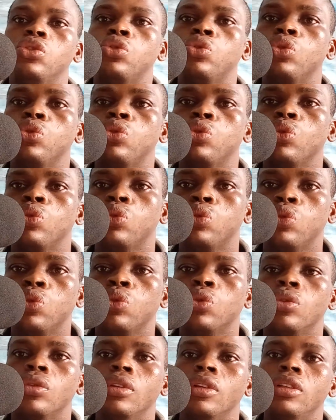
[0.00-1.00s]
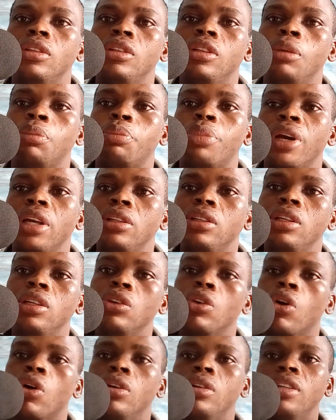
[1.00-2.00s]
2:2,
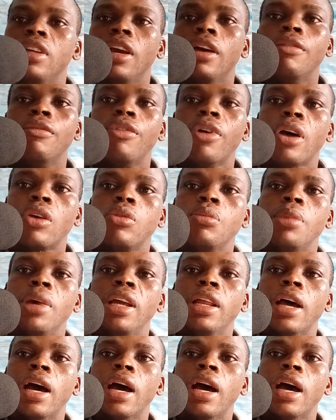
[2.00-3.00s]
depending on the environment